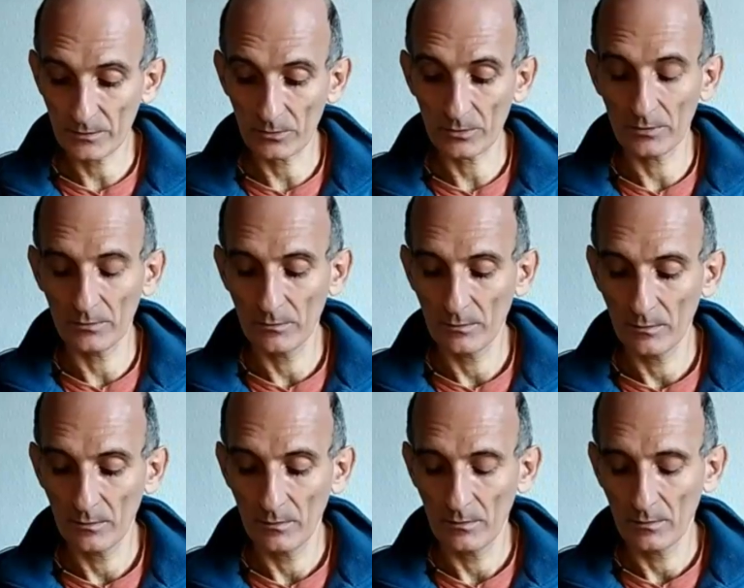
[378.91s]
not
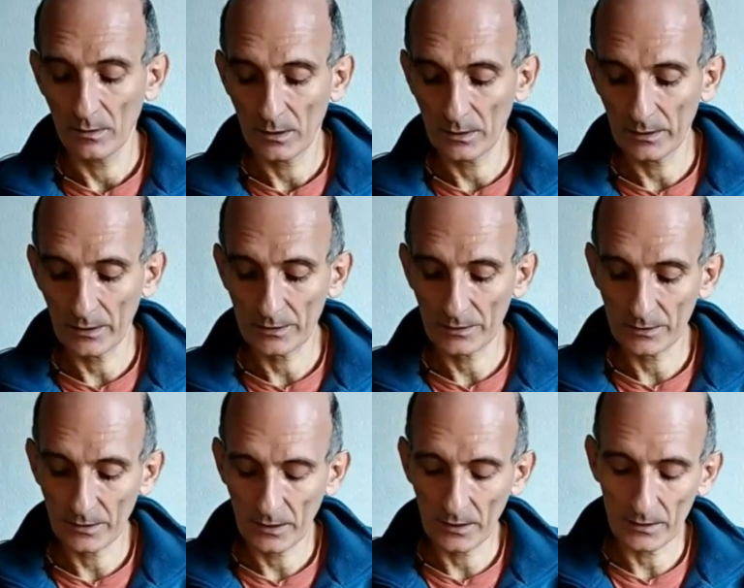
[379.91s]

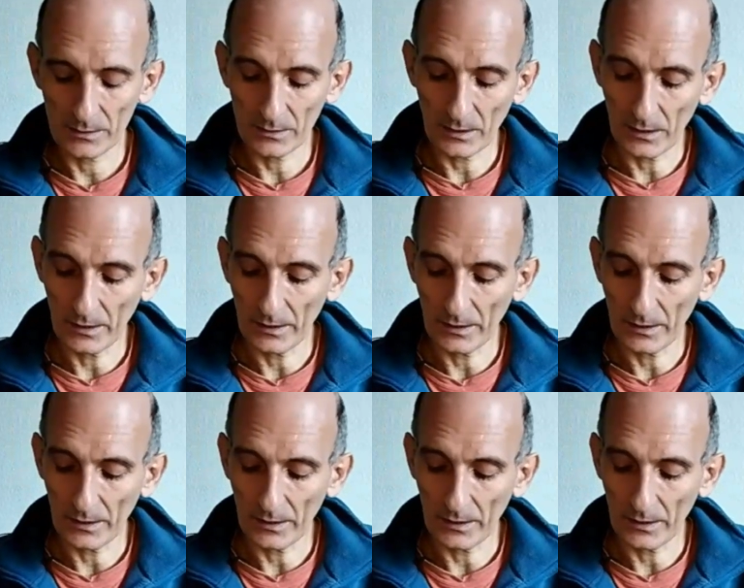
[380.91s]
connected. And